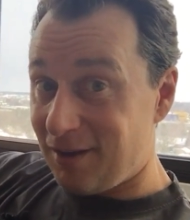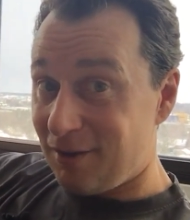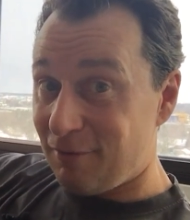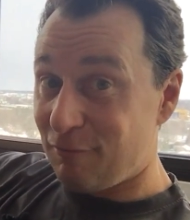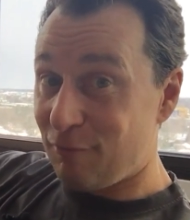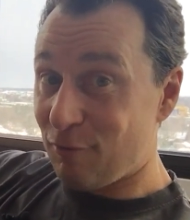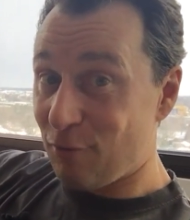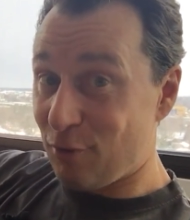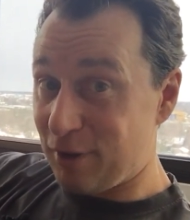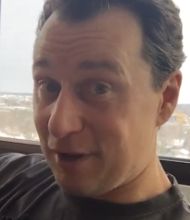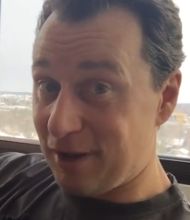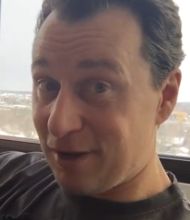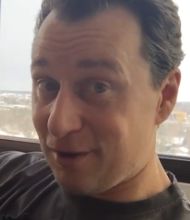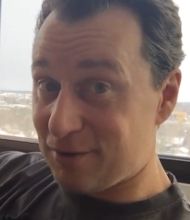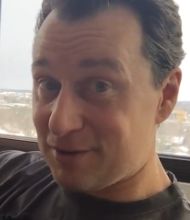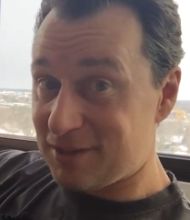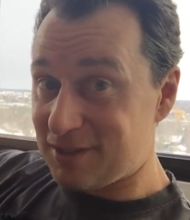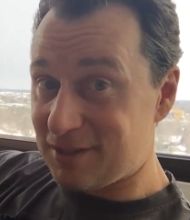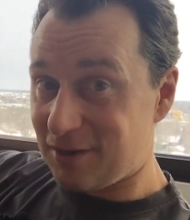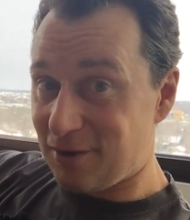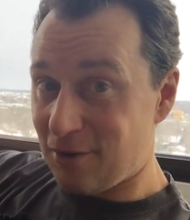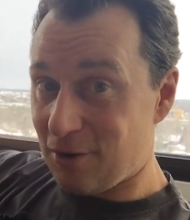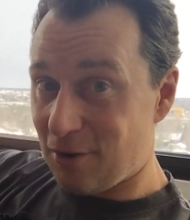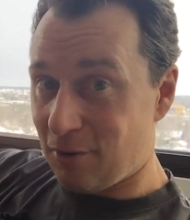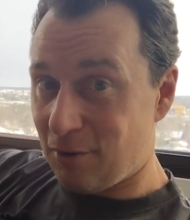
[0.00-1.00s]
4
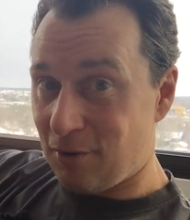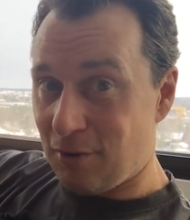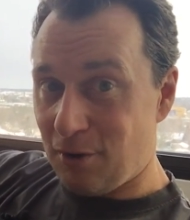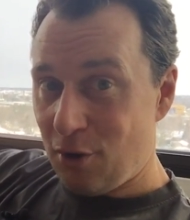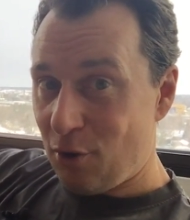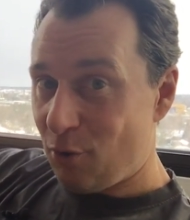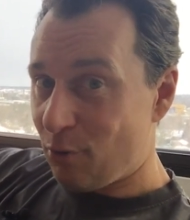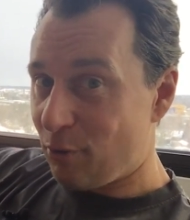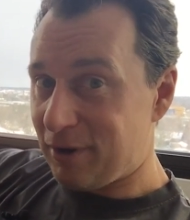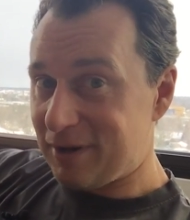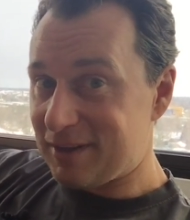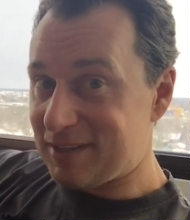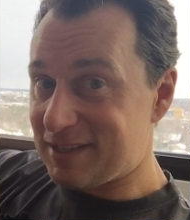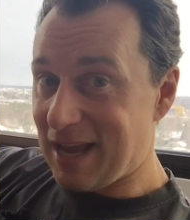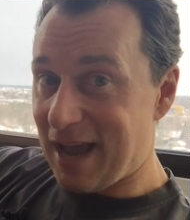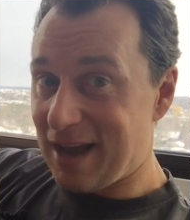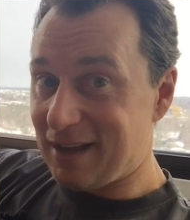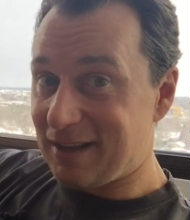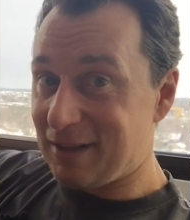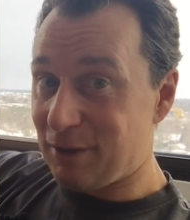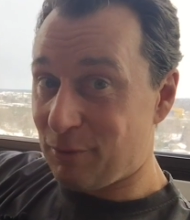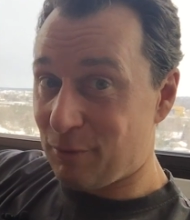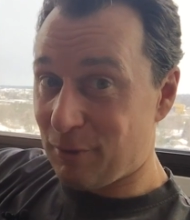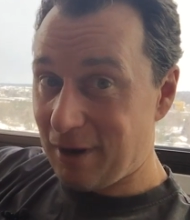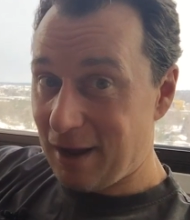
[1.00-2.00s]
years ago were
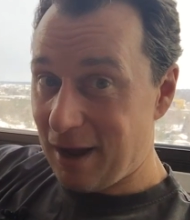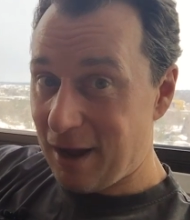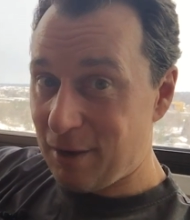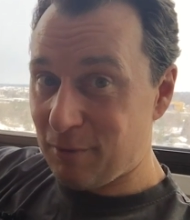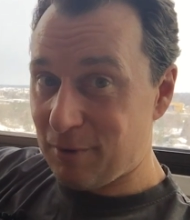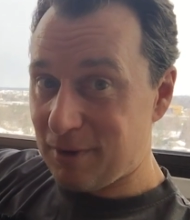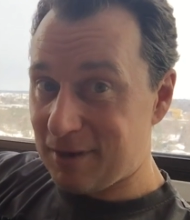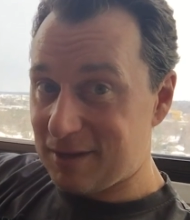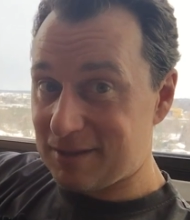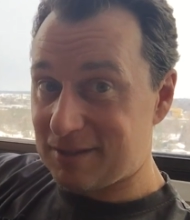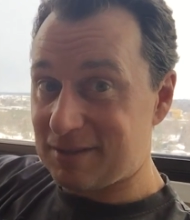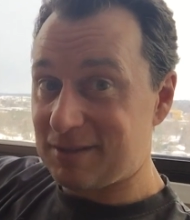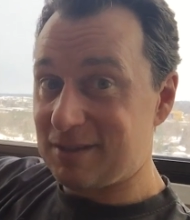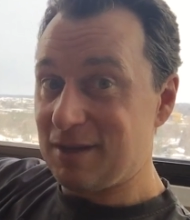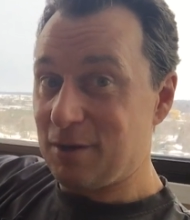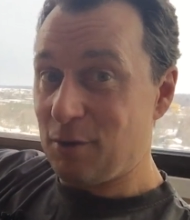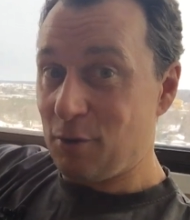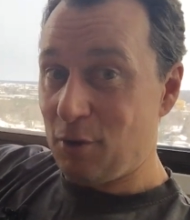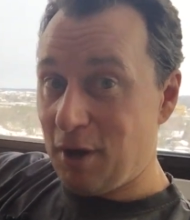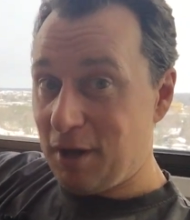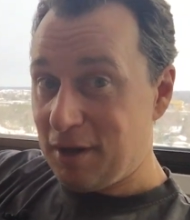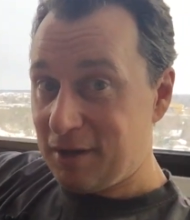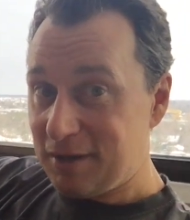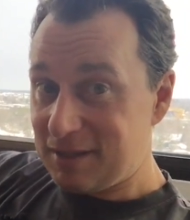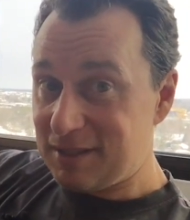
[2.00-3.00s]
exactly where I was.
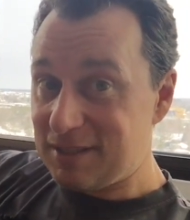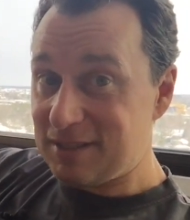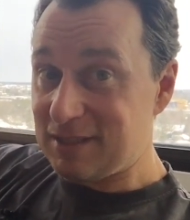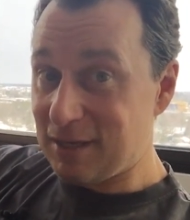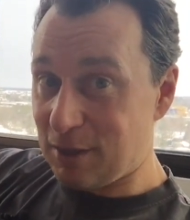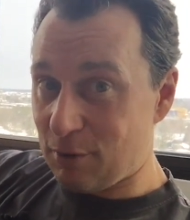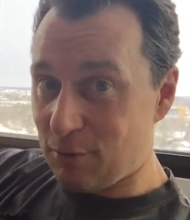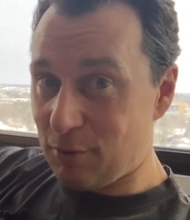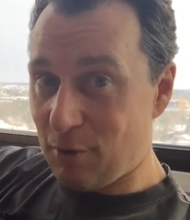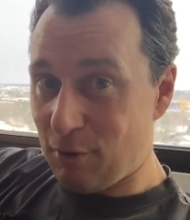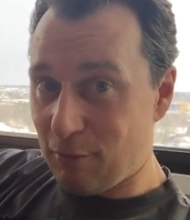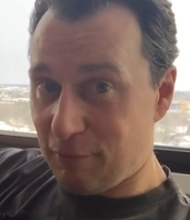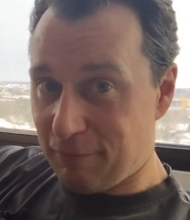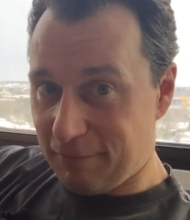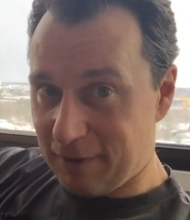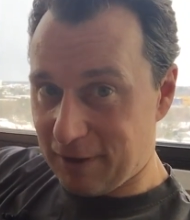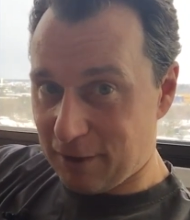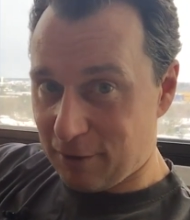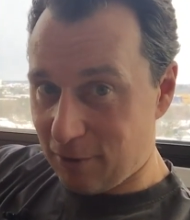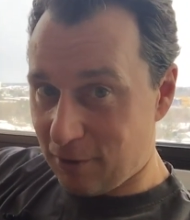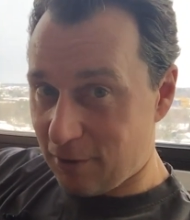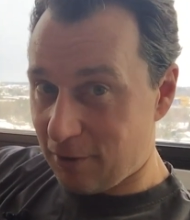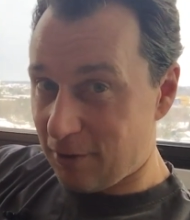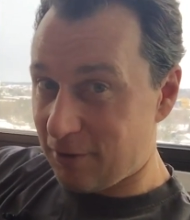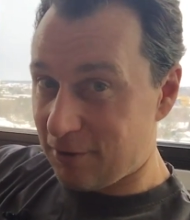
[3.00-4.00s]

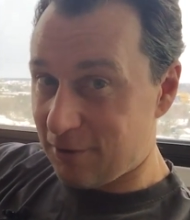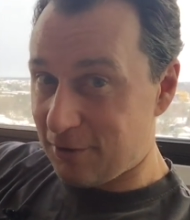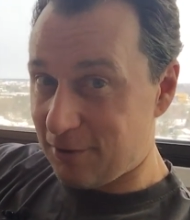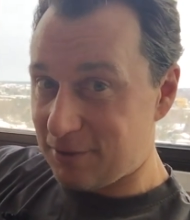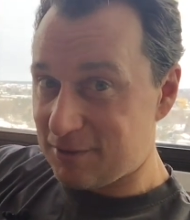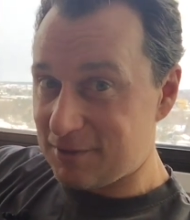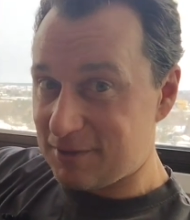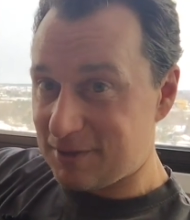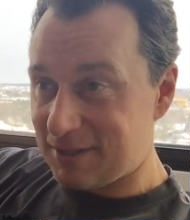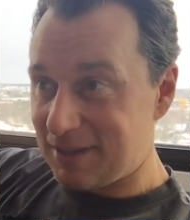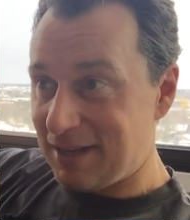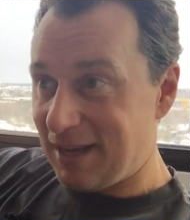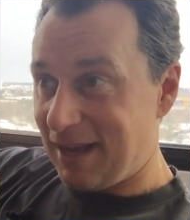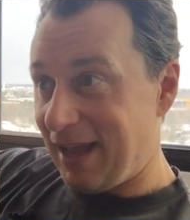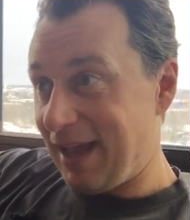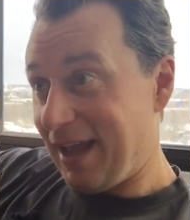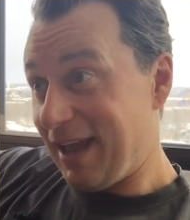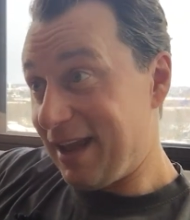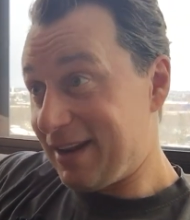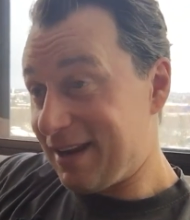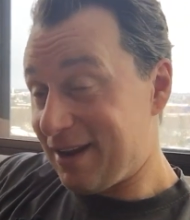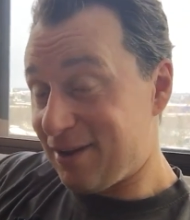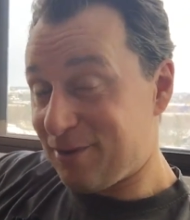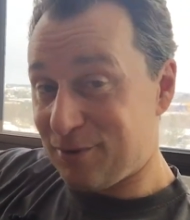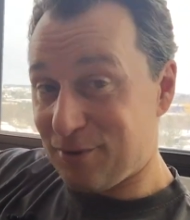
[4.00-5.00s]
0-figure earners,
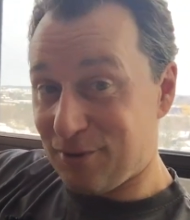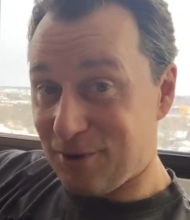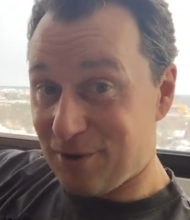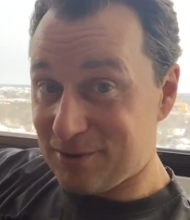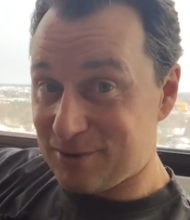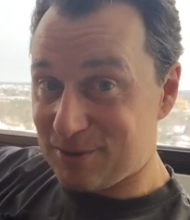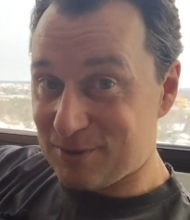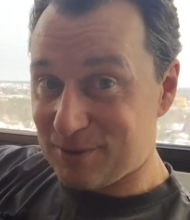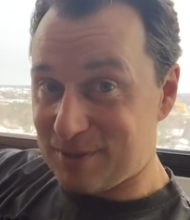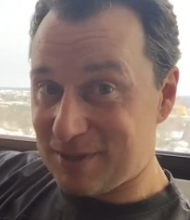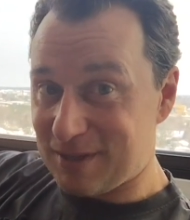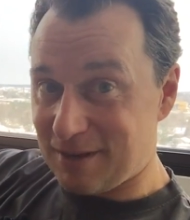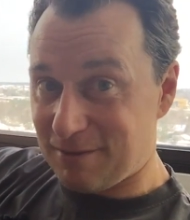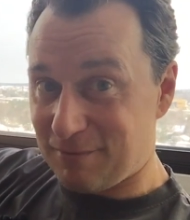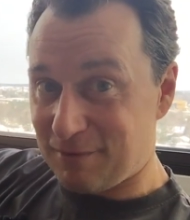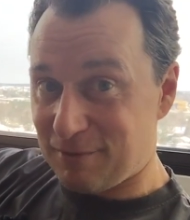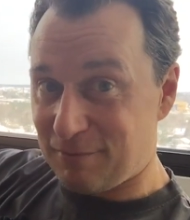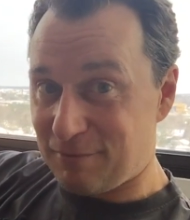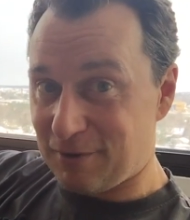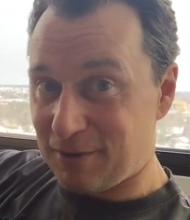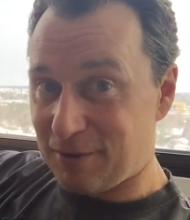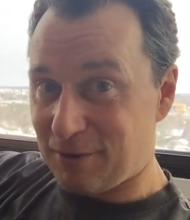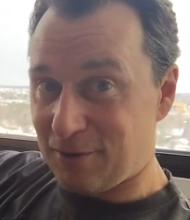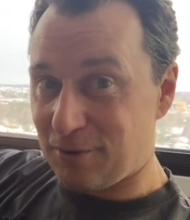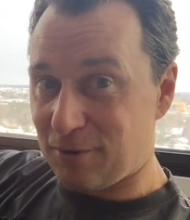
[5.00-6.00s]
and now they're also
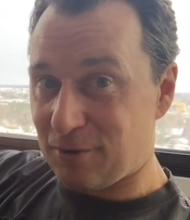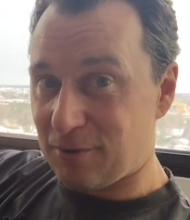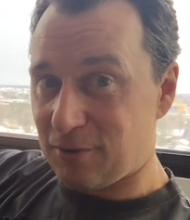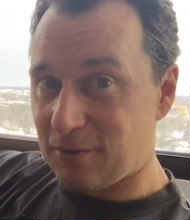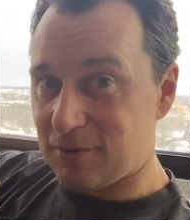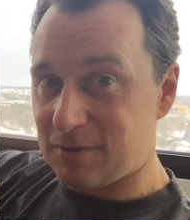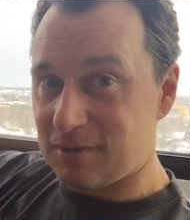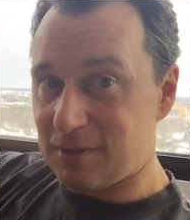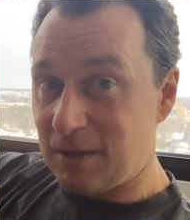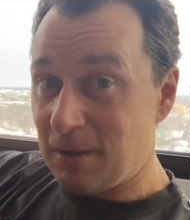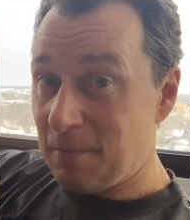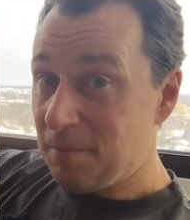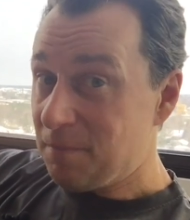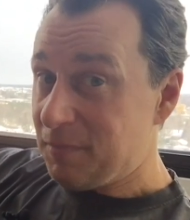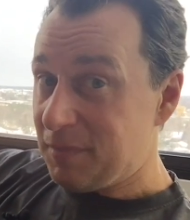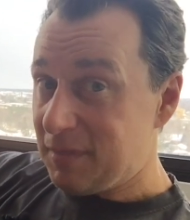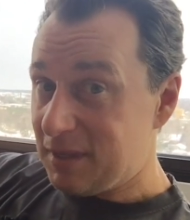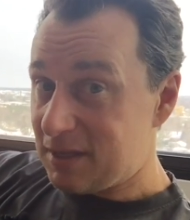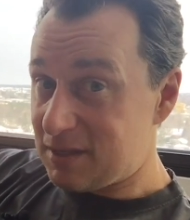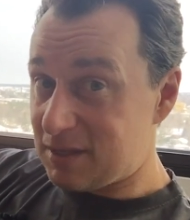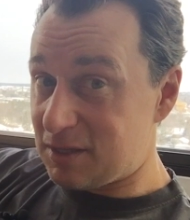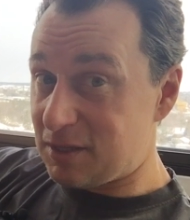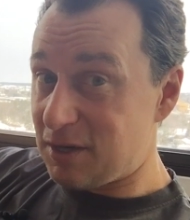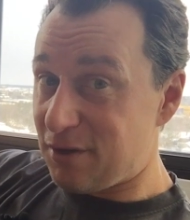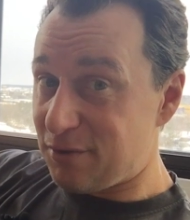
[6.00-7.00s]
7-figure earners.
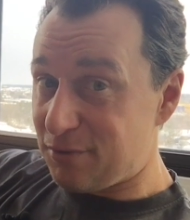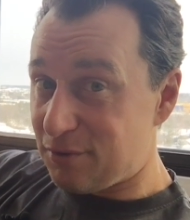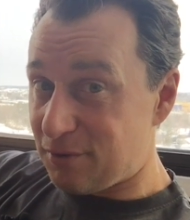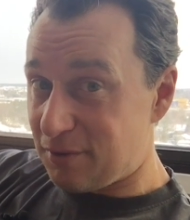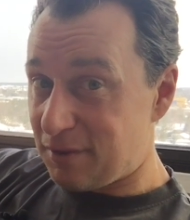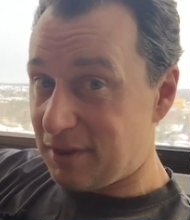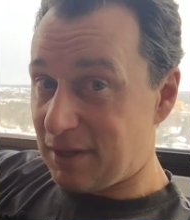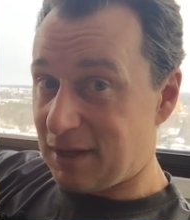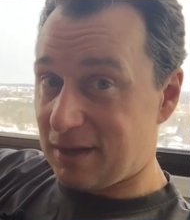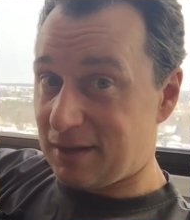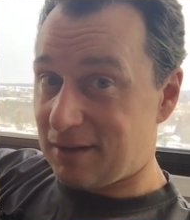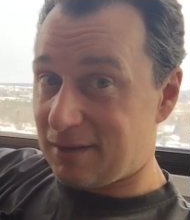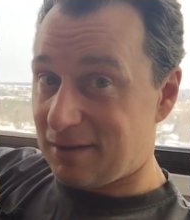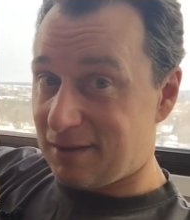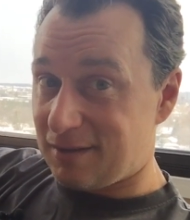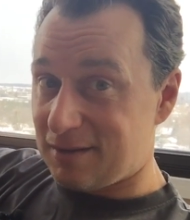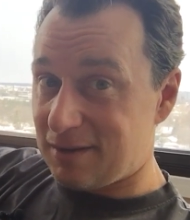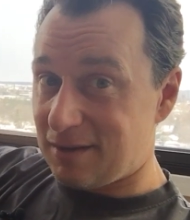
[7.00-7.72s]
It's another thing.